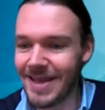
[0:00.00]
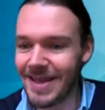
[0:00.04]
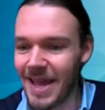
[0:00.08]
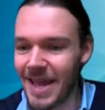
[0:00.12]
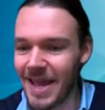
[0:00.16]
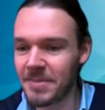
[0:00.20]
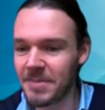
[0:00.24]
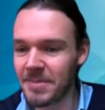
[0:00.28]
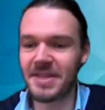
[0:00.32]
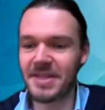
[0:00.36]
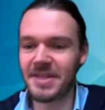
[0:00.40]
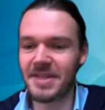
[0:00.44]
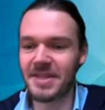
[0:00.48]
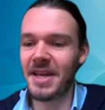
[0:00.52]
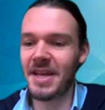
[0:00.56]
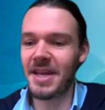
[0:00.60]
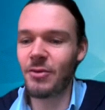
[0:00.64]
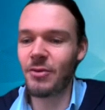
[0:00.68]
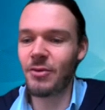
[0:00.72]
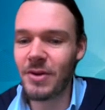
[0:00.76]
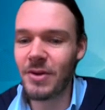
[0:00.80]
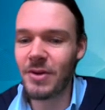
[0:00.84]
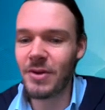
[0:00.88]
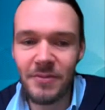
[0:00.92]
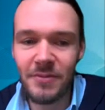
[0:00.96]
empty
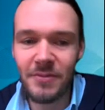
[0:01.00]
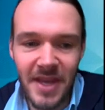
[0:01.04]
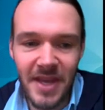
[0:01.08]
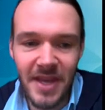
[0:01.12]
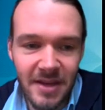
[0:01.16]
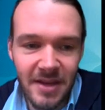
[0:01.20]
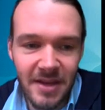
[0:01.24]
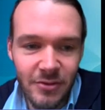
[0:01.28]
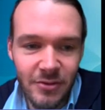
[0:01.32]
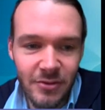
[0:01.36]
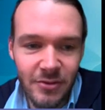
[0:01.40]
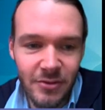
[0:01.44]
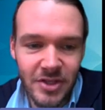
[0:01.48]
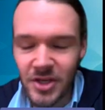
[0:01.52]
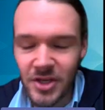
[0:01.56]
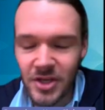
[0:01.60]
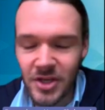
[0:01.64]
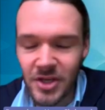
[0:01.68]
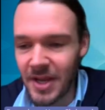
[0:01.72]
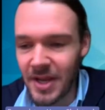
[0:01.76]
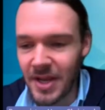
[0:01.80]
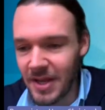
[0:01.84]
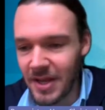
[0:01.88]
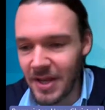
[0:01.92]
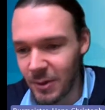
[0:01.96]
area of the
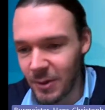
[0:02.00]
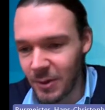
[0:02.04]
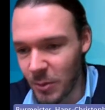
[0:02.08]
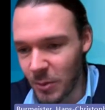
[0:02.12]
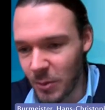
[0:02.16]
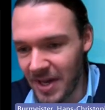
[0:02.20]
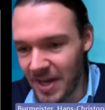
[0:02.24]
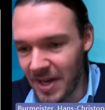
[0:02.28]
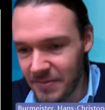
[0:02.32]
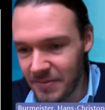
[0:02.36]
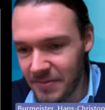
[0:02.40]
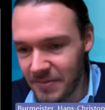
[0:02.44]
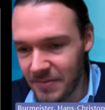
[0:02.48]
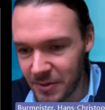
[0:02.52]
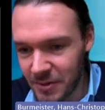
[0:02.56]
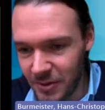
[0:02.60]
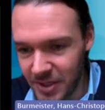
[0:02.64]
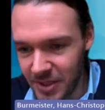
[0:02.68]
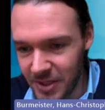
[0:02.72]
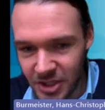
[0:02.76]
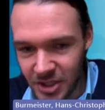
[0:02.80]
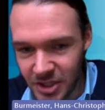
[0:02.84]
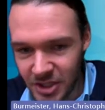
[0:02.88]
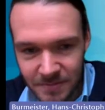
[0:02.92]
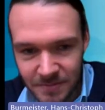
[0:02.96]
anchorage, you will have a
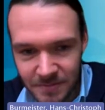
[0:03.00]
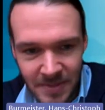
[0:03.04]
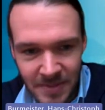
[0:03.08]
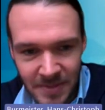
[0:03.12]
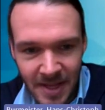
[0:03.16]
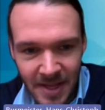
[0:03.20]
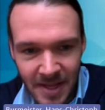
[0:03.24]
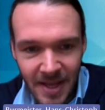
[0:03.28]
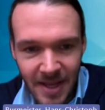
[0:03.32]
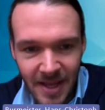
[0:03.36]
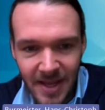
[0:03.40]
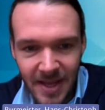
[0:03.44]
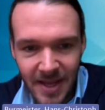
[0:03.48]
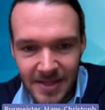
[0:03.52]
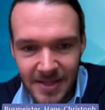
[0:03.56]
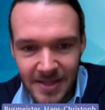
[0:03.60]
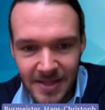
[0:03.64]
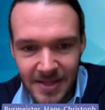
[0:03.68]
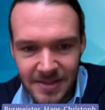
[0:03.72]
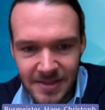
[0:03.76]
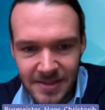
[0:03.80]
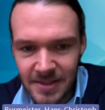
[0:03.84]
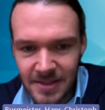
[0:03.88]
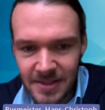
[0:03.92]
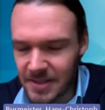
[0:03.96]
collision,
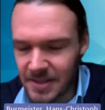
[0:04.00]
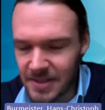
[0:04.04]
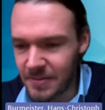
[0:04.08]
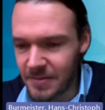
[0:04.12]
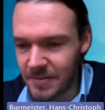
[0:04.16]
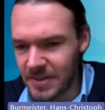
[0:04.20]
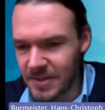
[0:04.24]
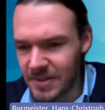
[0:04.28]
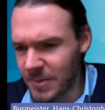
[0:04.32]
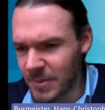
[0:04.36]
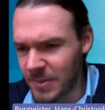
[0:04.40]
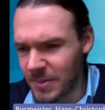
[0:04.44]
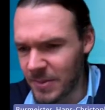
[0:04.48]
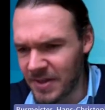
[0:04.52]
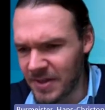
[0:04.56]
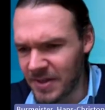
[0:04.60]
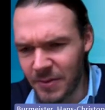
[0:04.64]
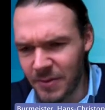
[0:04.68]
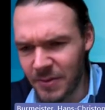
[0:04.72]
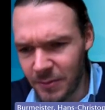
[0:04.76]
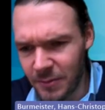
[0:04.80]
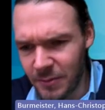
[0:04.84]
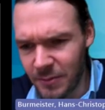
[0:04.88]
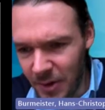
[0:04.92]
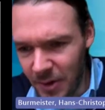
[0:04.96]
and this will
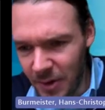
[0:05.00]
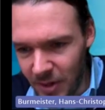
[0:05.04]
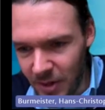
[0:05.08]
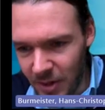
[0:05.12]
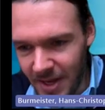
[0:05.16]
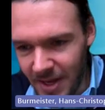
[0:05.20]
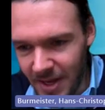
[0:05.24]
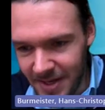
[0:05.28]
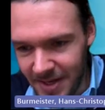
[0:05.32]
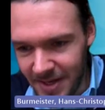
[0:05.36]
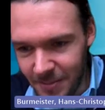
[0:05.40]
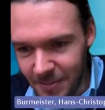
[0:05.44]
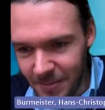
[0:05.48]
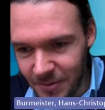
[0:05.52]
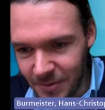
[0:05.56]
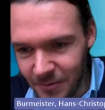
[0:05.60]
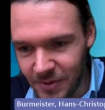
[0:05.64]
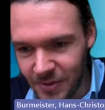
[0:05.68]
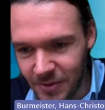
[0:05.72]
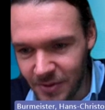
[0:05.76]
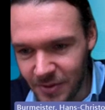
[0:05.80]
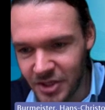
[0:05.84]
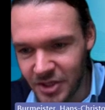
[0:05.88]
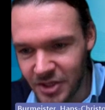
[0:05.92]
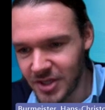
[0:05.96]
give you a very high
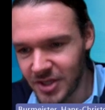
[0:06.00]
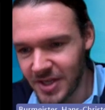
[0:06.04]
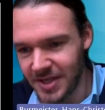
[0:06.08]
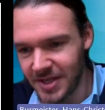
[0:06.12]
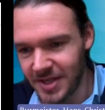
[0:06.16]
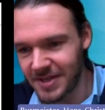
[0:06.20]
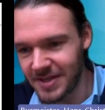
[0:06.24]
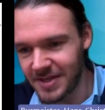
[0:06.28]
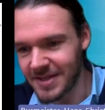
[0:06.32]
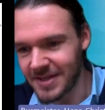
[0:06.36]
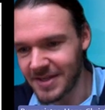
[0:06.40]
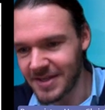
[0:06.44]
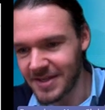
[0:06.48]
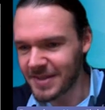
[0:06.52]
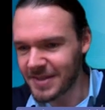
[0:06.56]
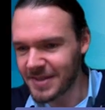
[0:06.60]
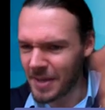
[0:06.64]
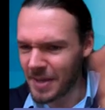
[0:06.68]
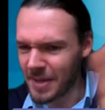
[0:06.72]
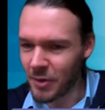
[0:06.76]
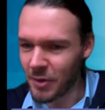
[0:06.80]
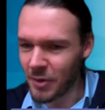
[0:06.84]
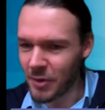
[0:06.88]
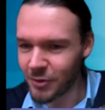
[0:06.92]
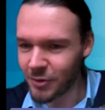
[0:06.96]
number of collision
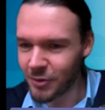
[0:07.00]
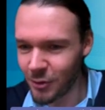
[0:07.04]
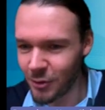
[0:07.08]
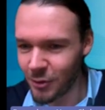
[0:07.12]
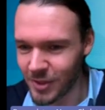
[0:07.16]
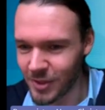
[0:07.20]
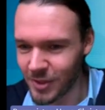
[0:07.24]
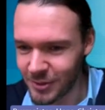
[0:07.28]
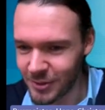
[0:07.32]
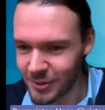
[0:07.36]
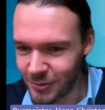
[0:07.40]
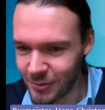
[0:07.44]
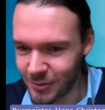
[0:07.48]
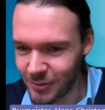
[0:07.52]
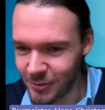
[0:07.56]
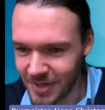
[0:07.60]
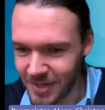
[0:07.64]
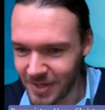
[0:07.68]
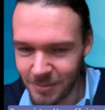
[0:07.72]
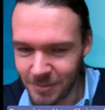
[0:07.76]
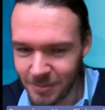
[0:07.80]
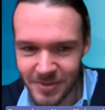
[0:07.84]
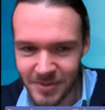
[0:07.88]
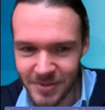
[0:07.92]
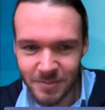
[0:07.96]
candidates. I'm not going into the
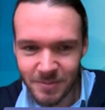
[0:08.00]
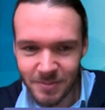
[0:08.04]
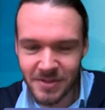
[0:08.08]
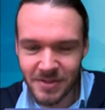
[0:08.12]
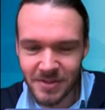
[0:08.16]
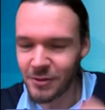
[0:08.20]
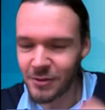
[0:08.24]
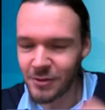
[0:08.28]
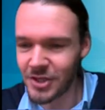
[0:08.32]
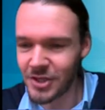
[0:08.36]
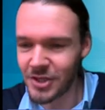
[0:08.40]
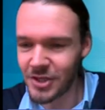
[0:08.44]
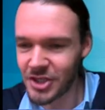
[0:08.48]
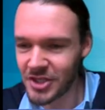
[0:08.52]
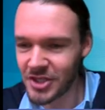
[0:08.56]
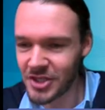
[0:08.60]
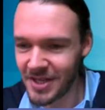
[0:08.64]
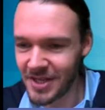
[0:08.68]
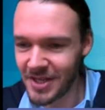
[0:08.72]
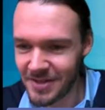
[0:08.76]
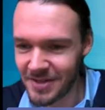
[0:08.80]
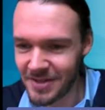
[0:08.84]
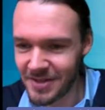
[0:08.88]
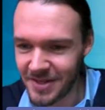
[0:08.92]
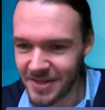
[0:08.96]
numbers, but collision
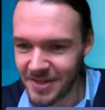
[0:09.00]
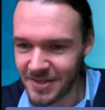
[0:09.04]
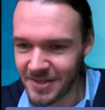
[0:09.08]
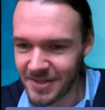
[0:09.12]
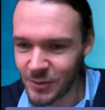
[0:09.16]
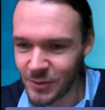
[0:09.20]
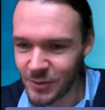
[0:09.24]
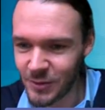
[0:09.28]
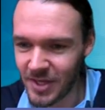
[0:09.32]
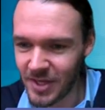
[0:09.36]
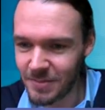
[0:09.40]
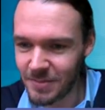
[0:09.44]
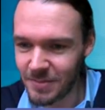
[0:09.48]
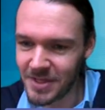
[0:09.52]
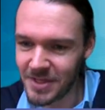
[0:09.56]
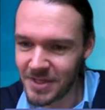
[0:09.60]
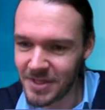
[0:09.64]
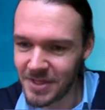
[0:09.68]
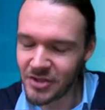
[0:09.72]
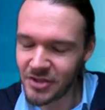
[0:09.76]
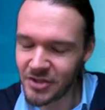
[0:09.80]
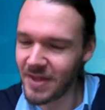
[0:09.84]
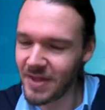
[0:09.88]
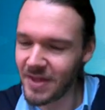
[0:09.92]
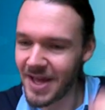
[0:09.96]
candidates, you can
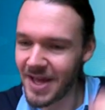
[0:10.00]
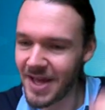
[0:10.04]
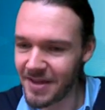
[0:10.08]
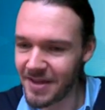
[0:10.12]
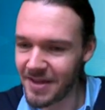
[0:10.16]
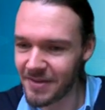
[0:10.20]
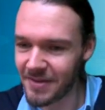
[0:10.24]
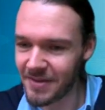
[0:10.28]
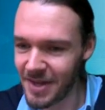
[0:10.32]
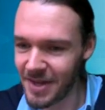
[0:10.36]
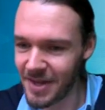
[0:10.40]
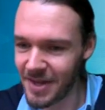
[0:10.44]
imagine the higher the